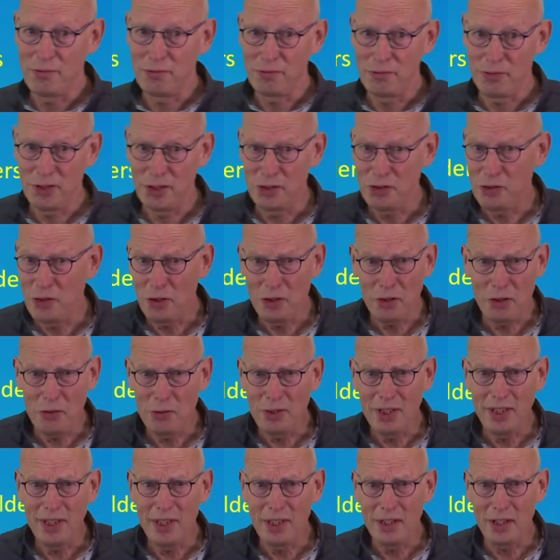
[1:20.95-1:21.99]
It's not only
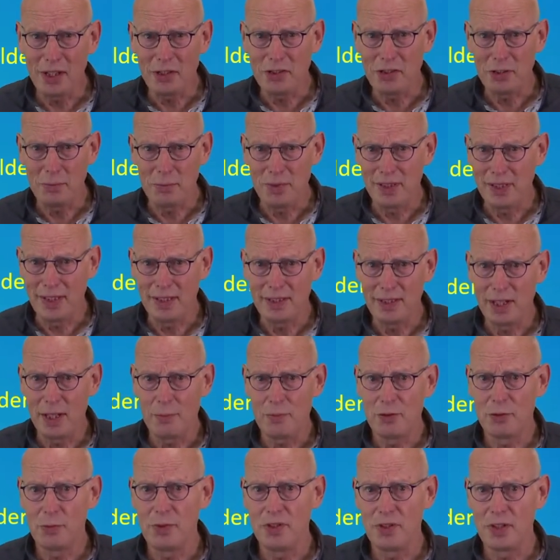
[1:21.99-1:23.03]
the customer that
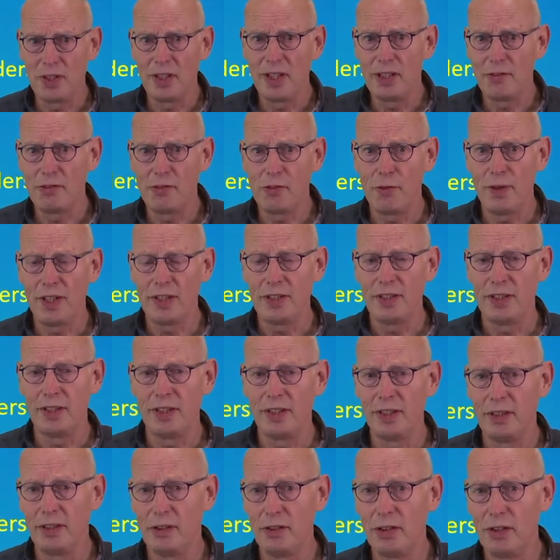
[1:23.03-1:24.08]
comes with a lot
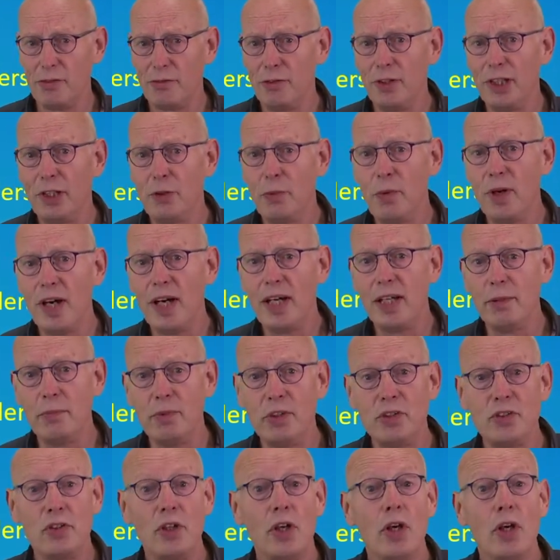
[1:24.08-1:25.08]
of requirements,